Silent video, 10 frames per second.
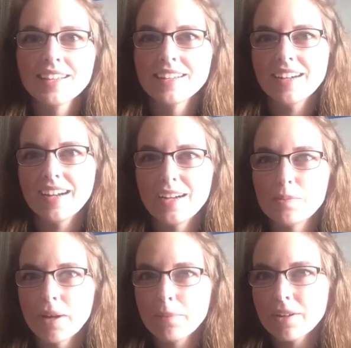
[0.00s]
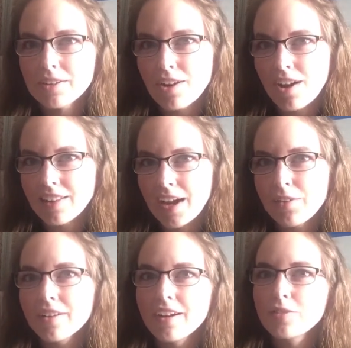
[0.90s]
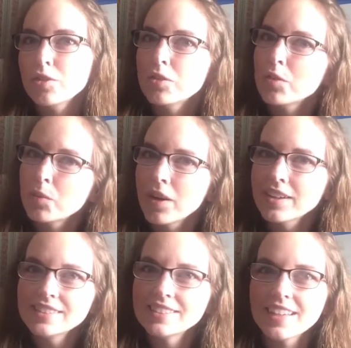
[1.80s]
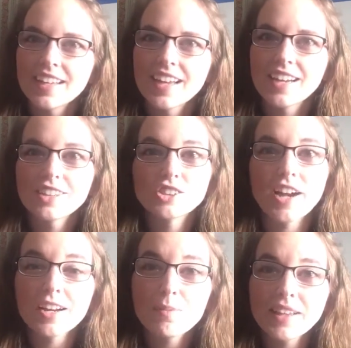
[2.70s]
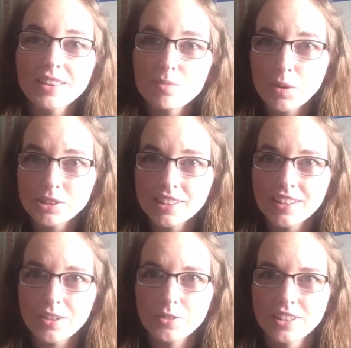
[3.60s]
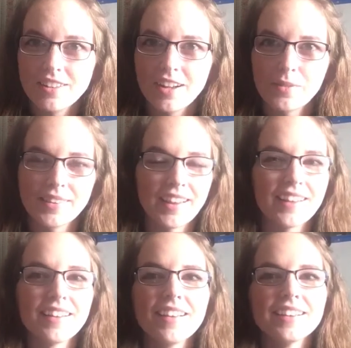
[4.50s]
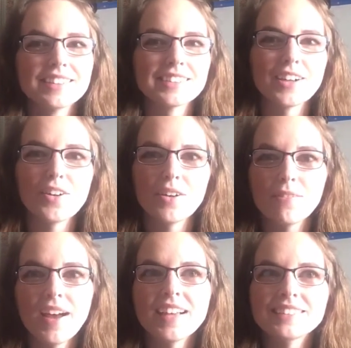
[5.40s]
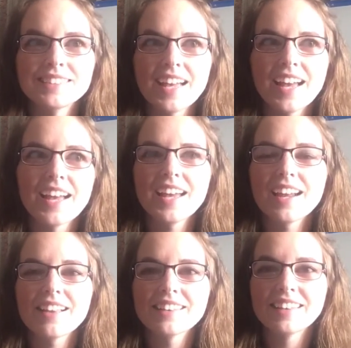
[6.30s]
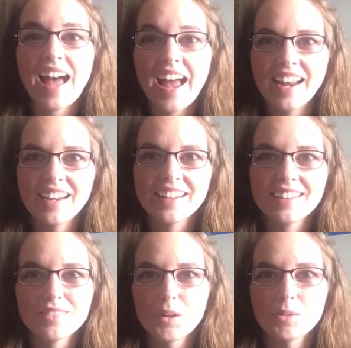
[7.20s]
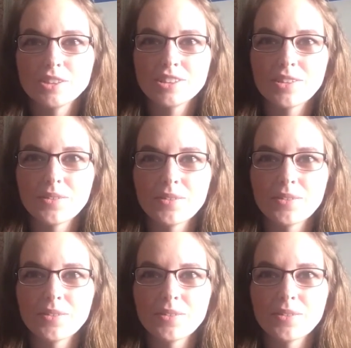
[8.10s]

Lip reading: but I'm going to call out a few of the words and try to make the motion that goes along with it. So if I said line, what would you do?